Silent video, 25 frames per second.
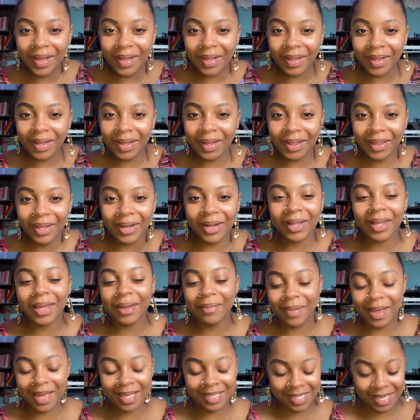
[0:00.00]
It literally
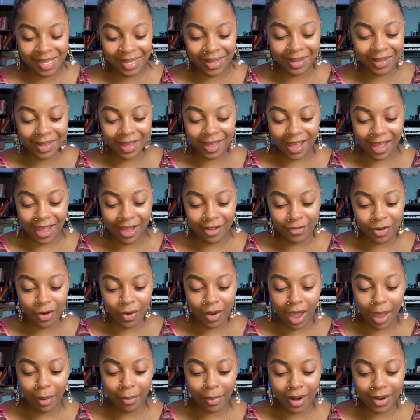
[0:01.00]
makes it look like I have no
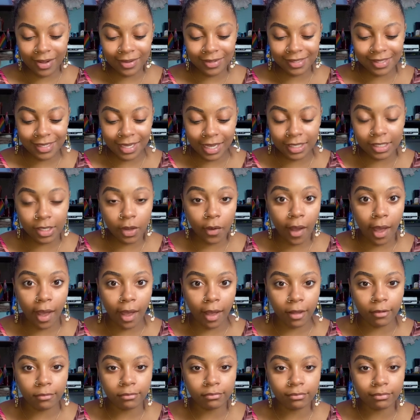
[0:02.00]
eyebrows. It's
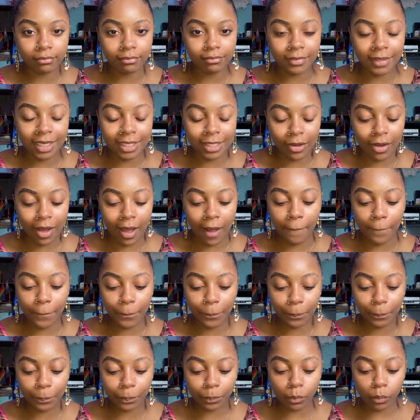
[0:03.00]
okay. It's okay.
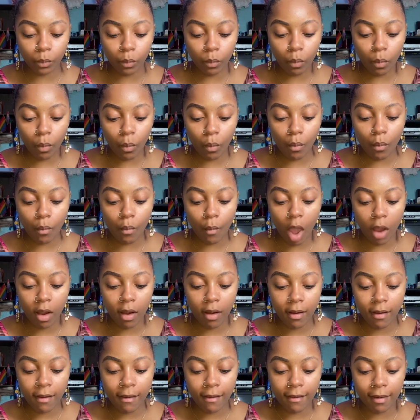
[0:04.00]

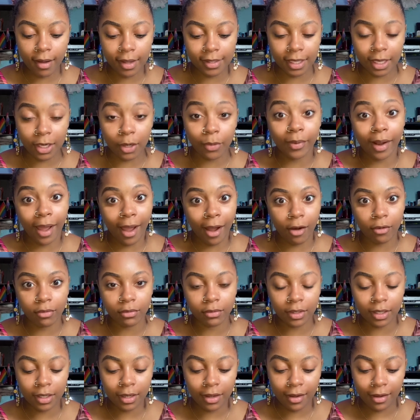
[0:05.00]
Because I do now.
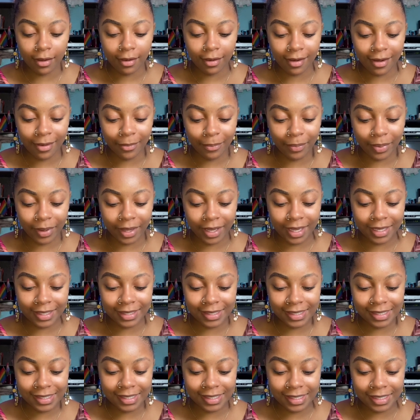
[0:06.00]
But
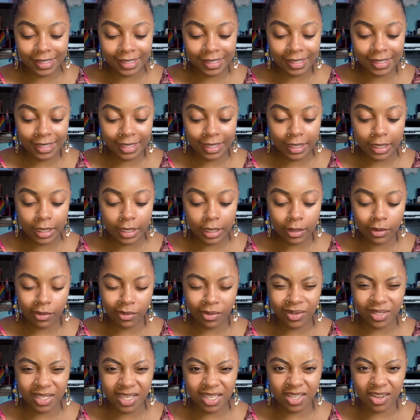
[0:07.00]
what
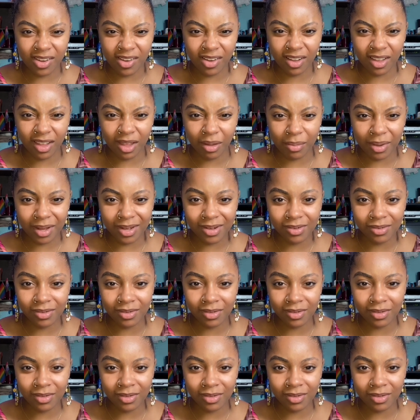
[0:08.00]
was I talking about?